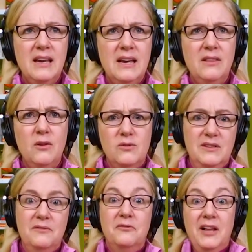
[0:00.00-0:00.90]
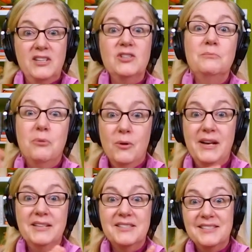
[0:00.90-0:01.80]
in those inflection
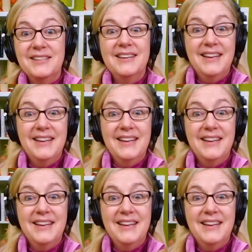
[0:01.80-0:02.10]
points